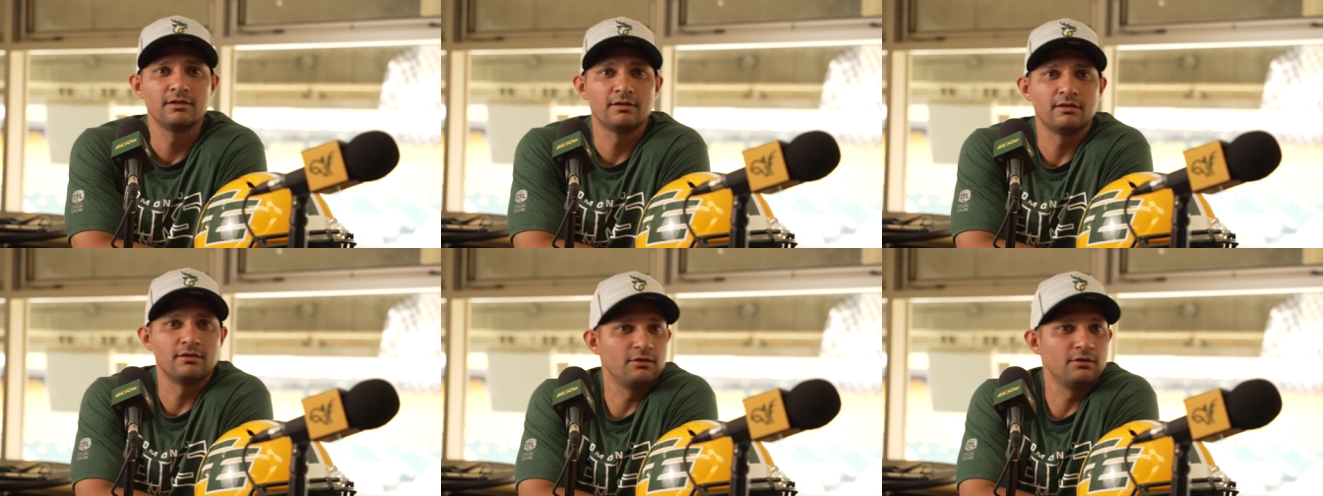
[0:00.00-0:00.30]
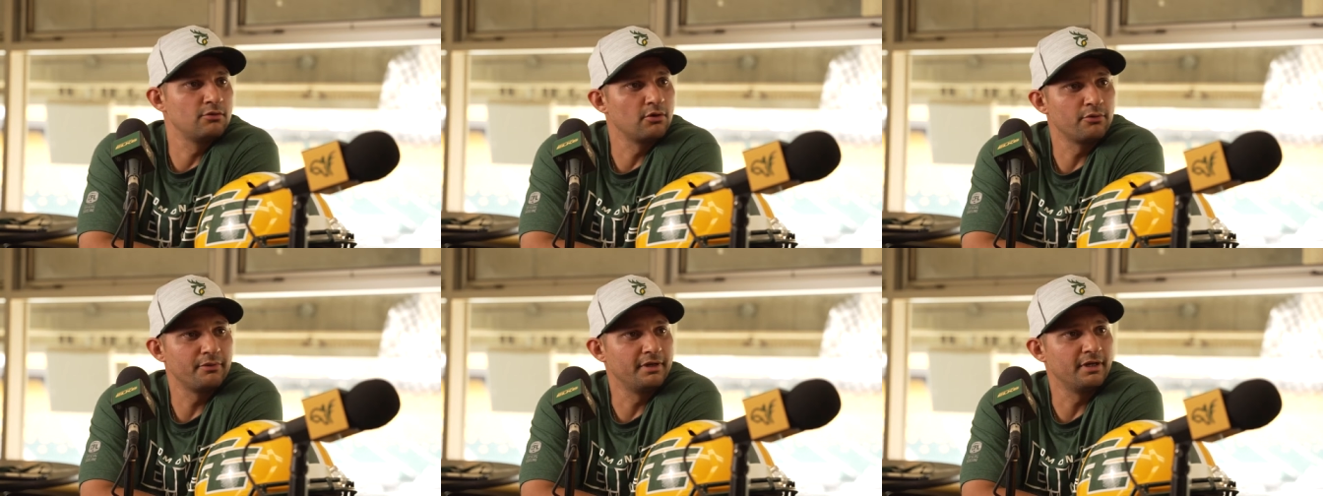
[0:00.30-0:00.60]
you know,
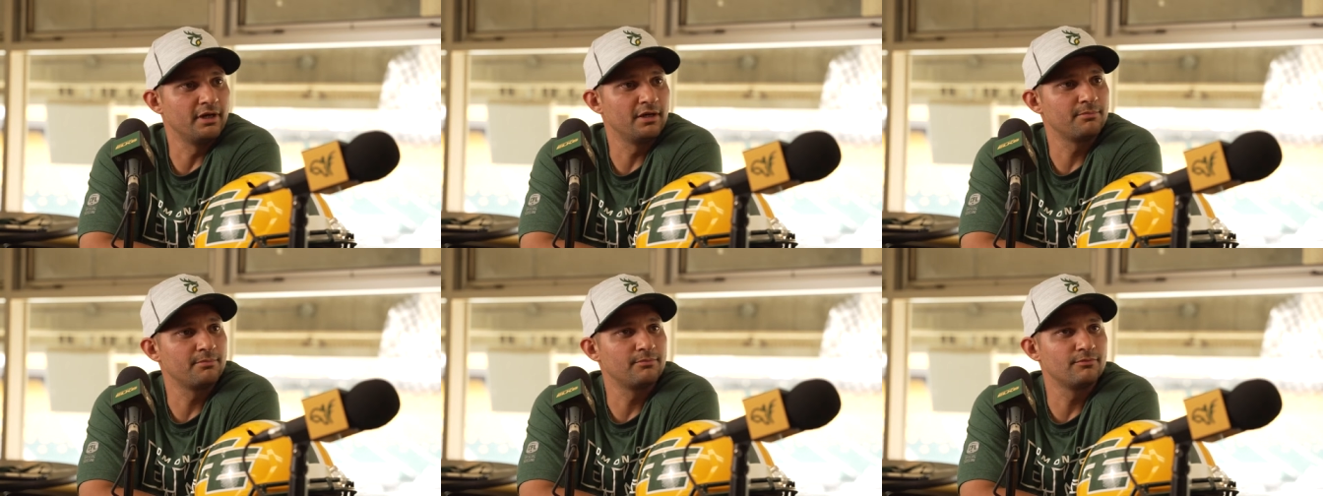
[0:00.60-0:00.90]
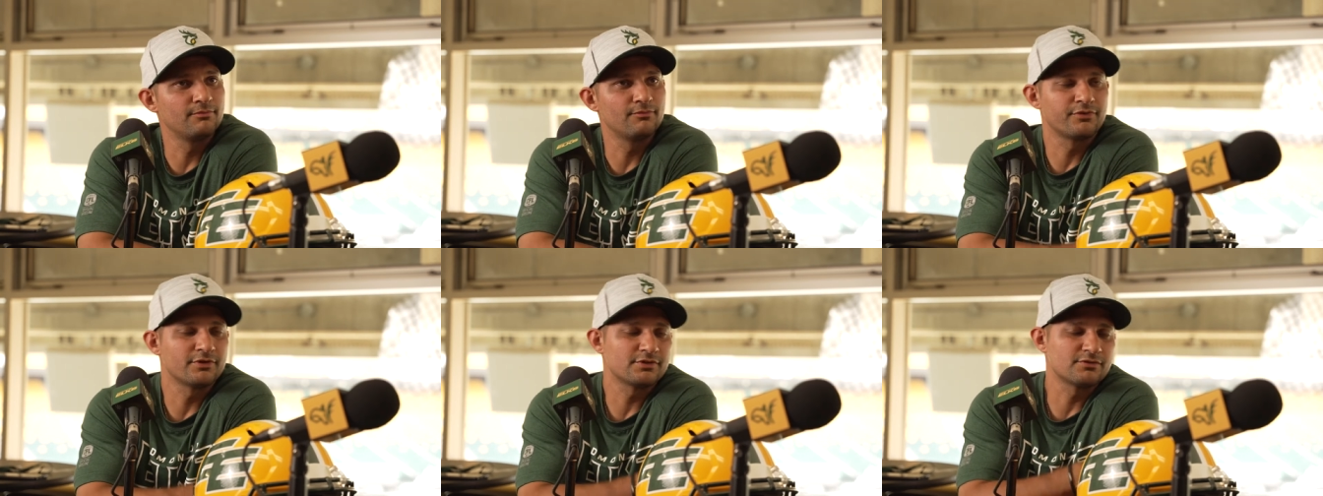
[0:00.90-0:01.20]
growing up,
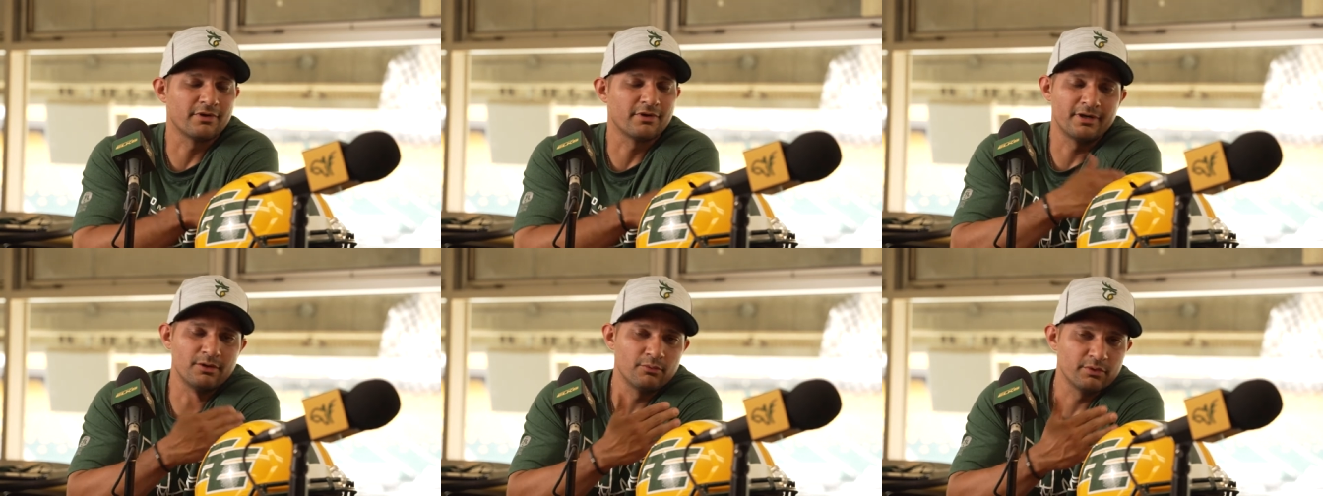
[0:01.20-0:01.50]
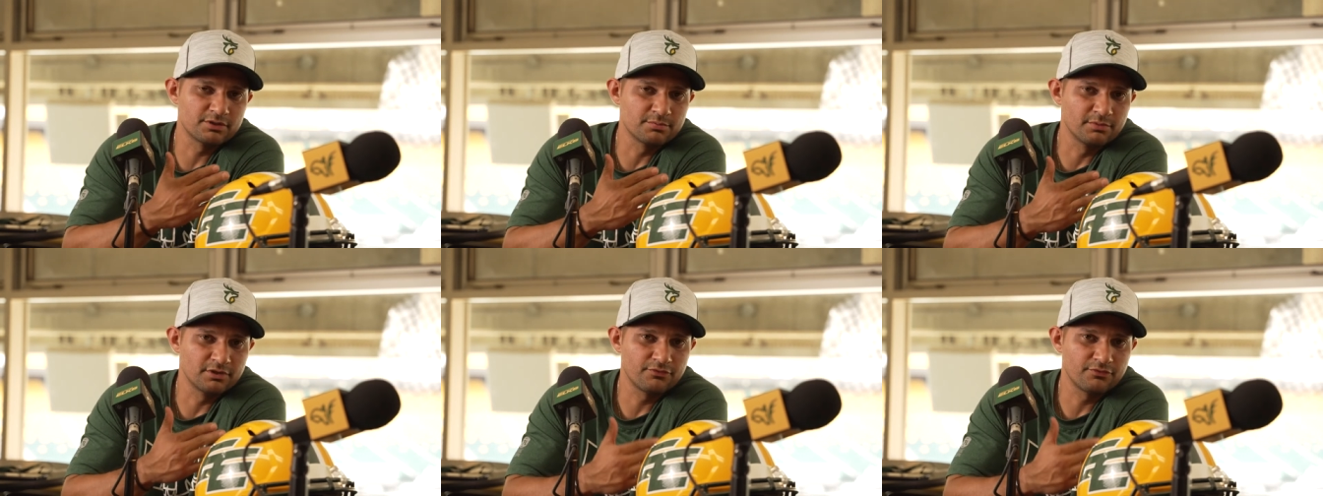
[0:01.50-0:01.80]
first of all, I didn't
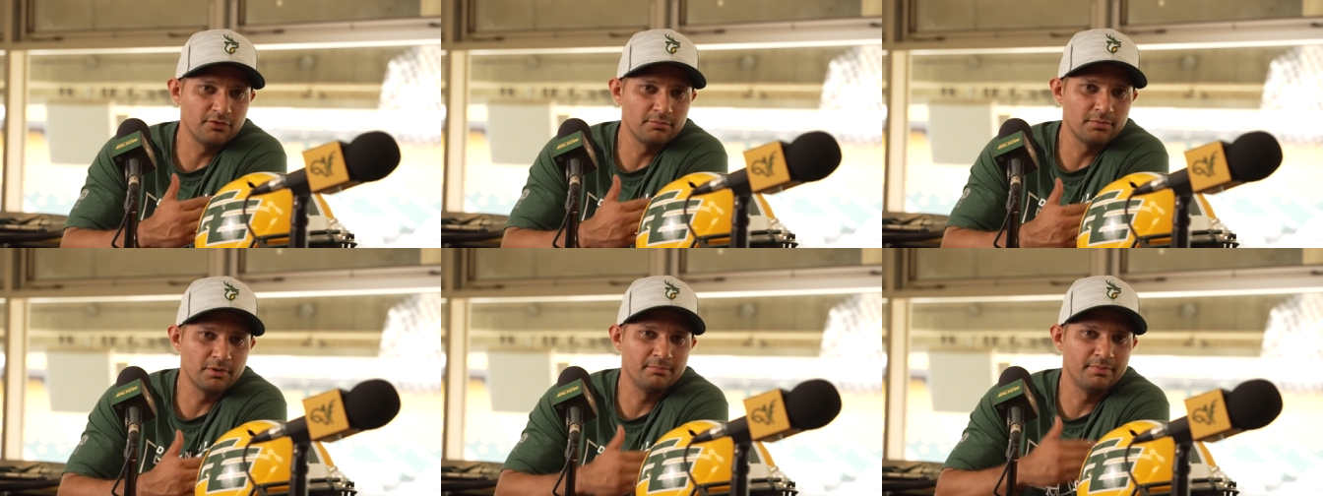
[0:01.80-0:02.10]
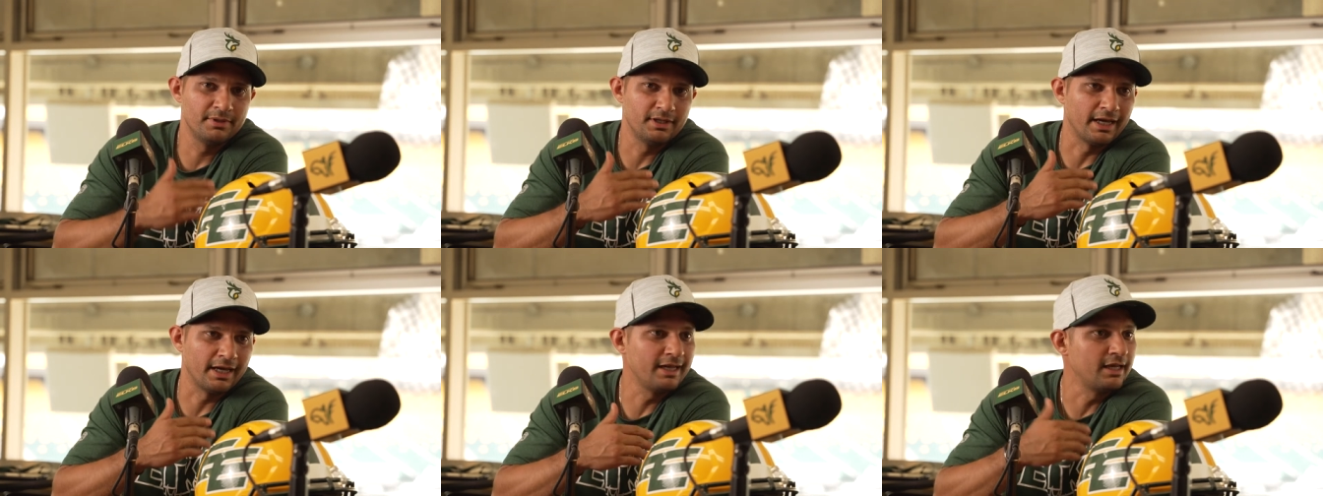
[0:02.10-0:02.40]
watch much football,
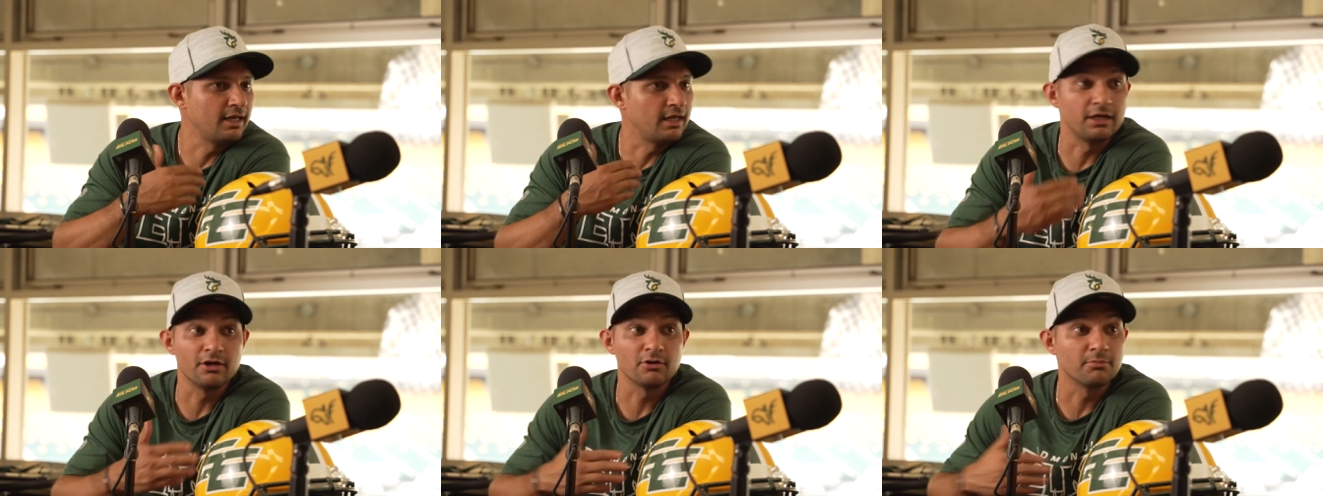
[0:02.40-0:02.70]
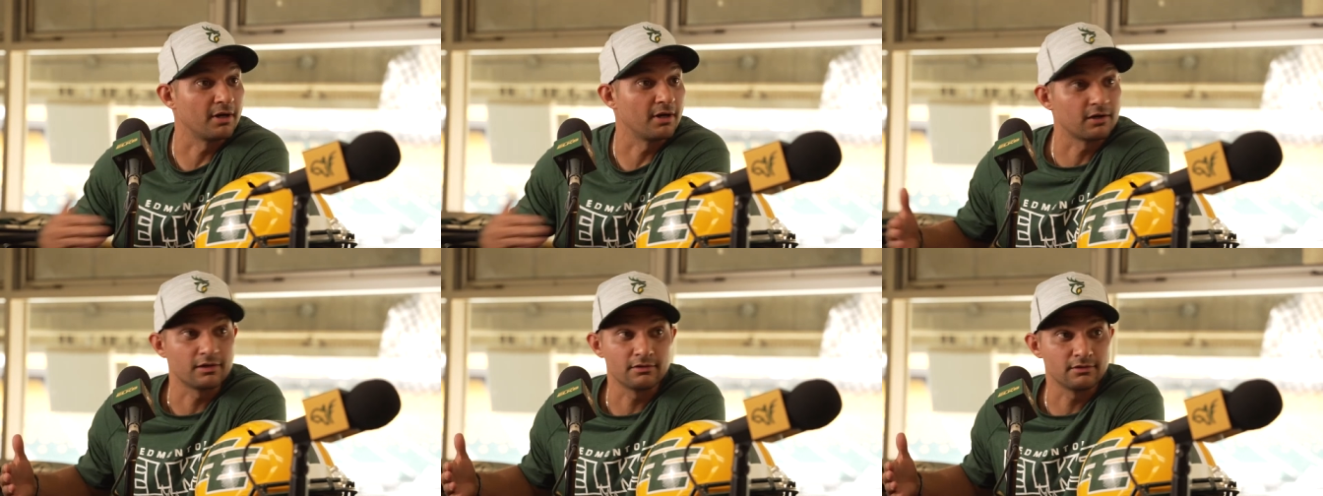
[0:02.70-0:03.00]
but I didn't hear
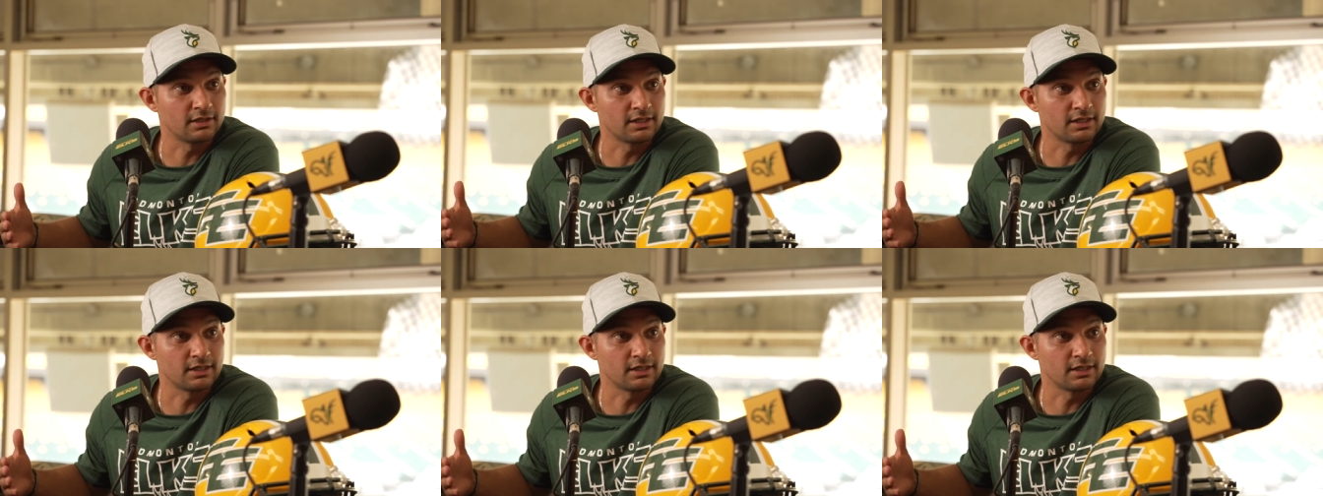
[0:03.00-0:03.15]
about the